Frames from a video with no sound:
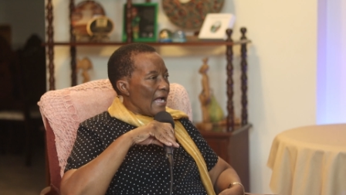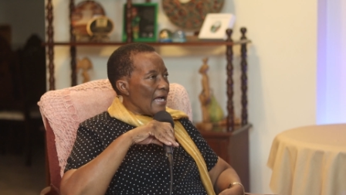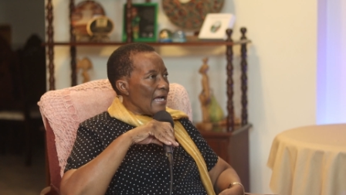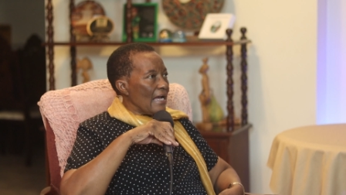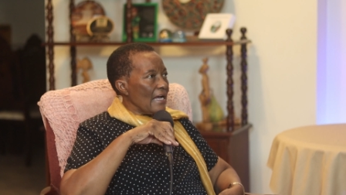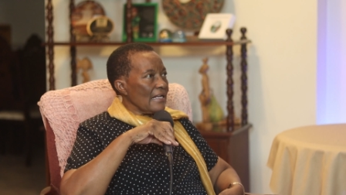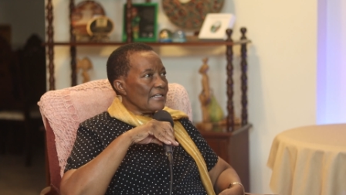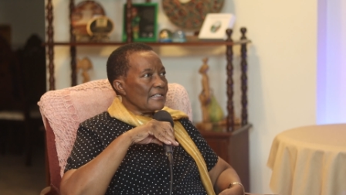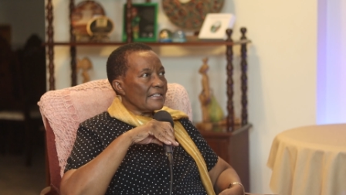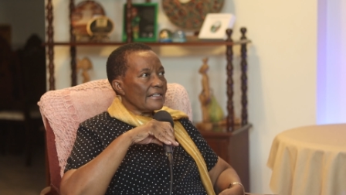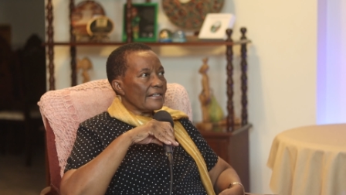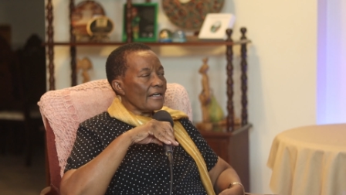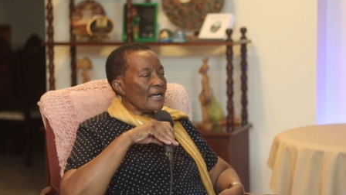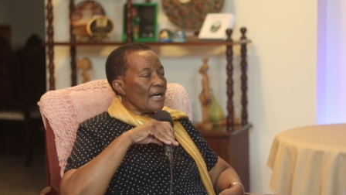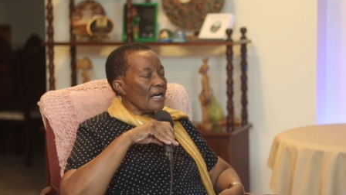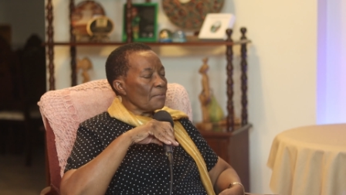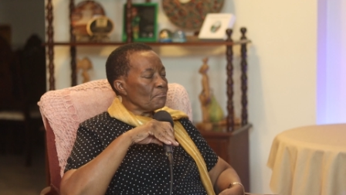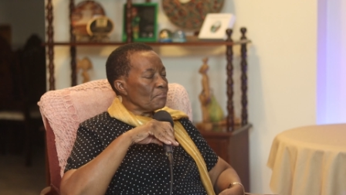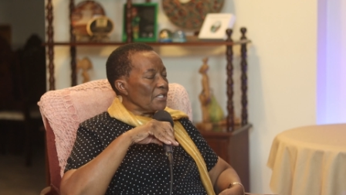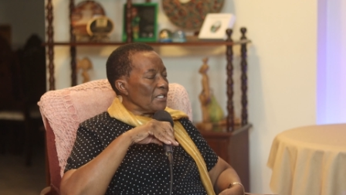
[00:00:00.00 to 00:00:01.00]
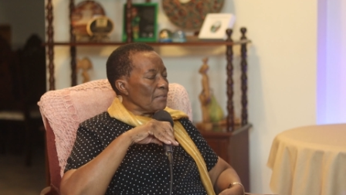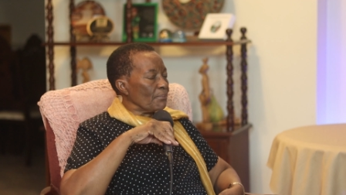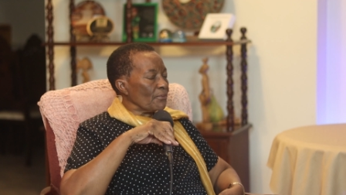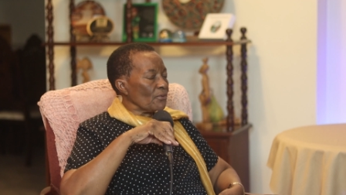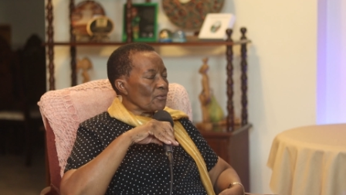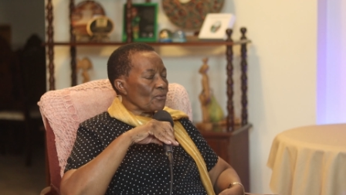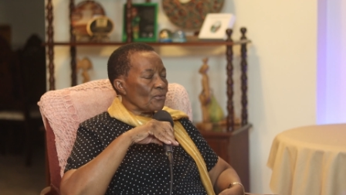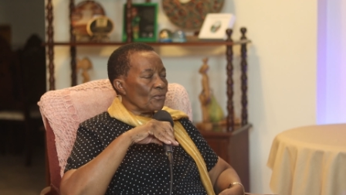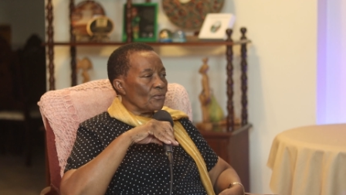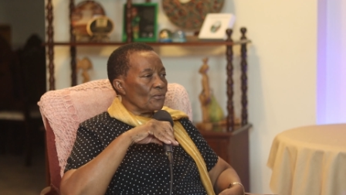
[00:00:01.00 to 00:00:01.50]
And there are
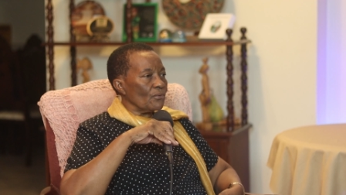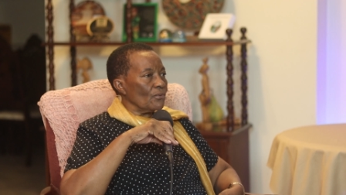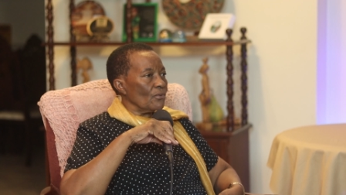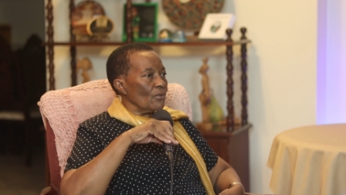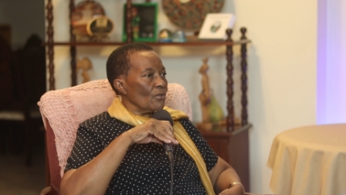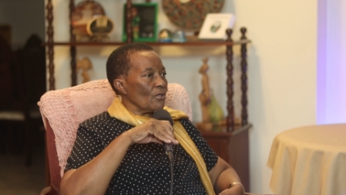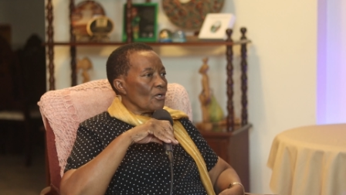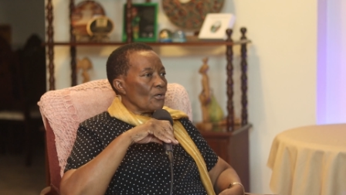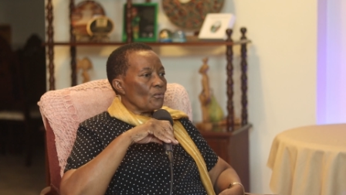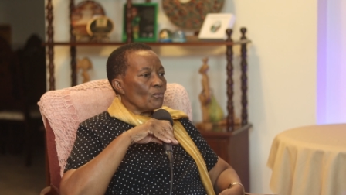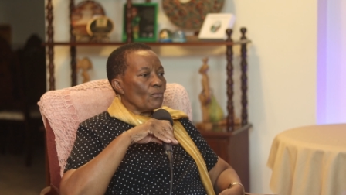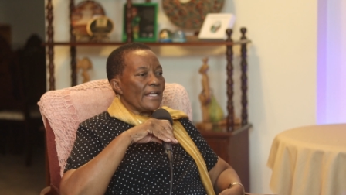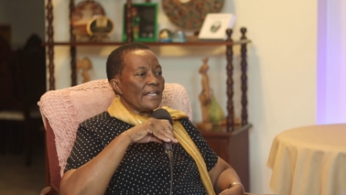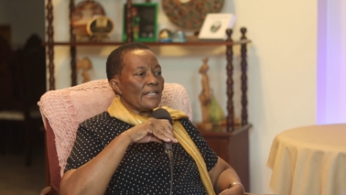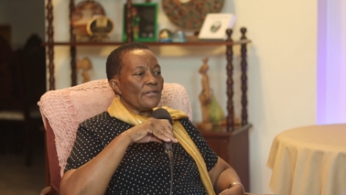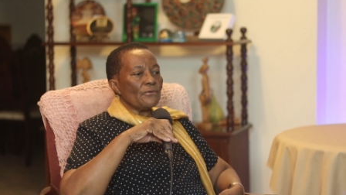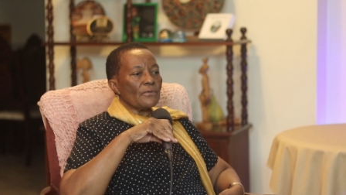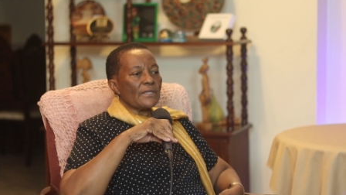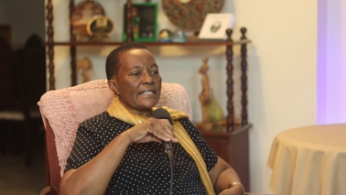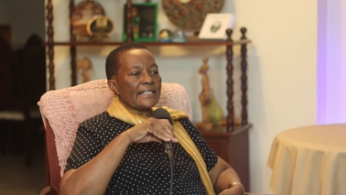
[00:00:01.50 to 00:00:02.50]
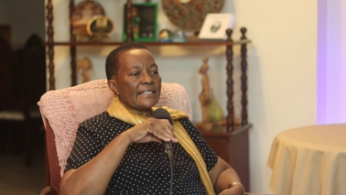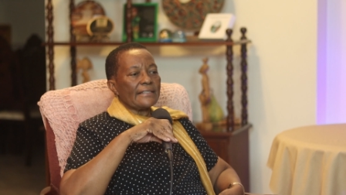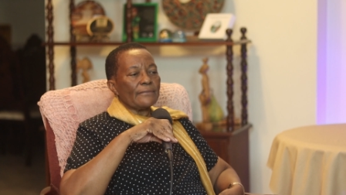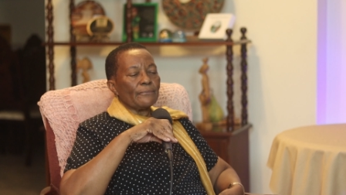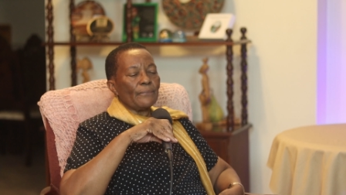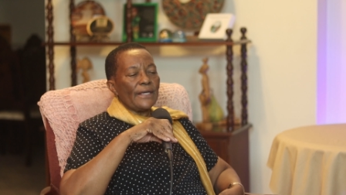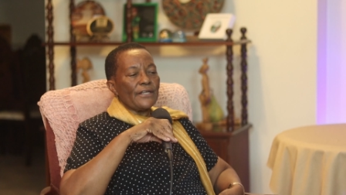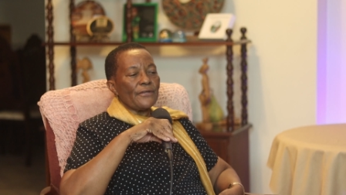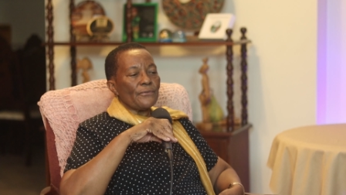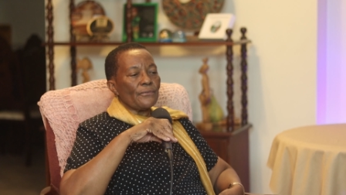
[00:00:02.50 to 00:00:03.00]
people who, when you
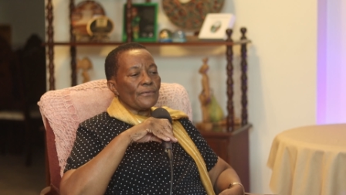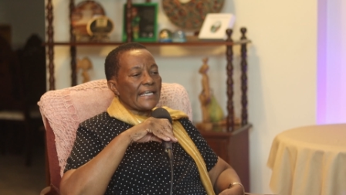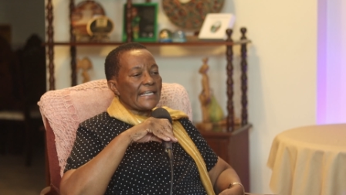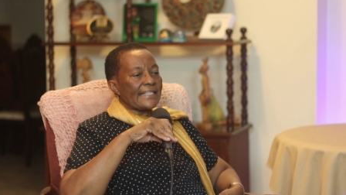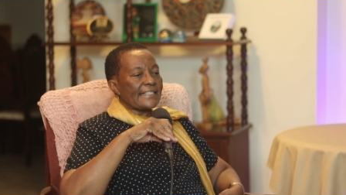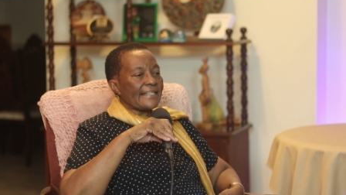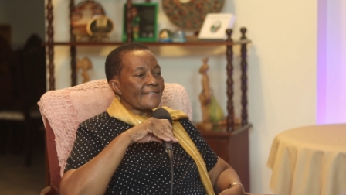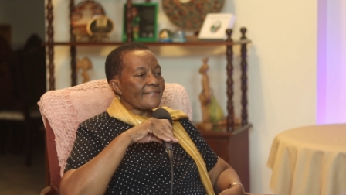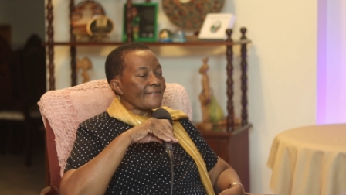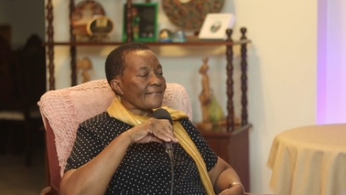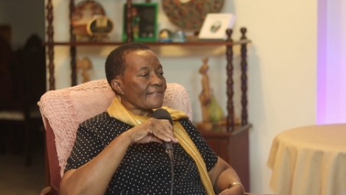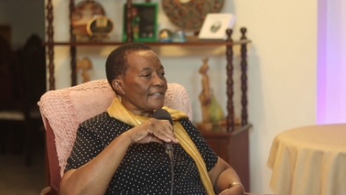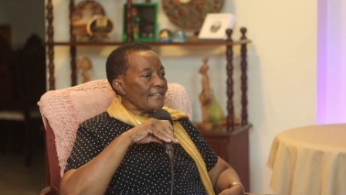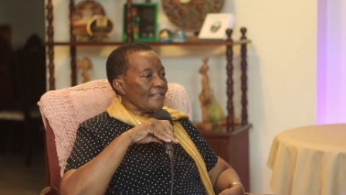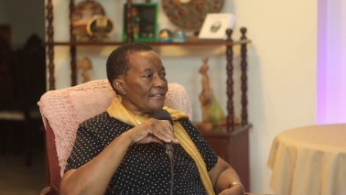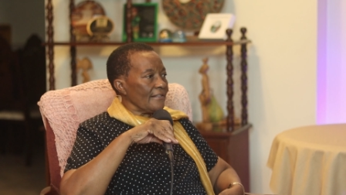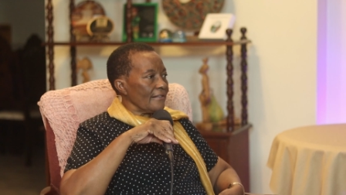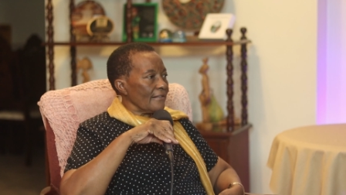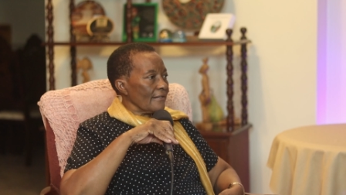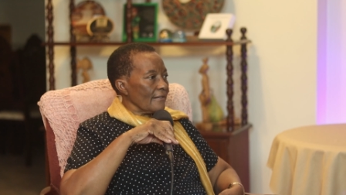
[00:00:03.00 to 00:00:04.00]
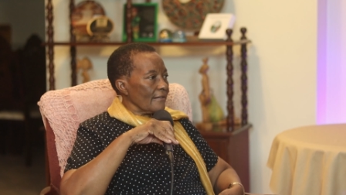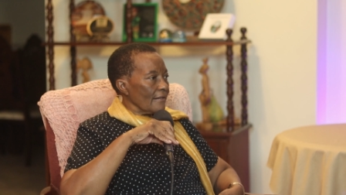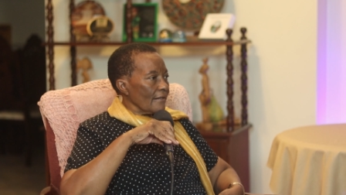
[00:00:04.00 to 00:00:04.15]
get a C,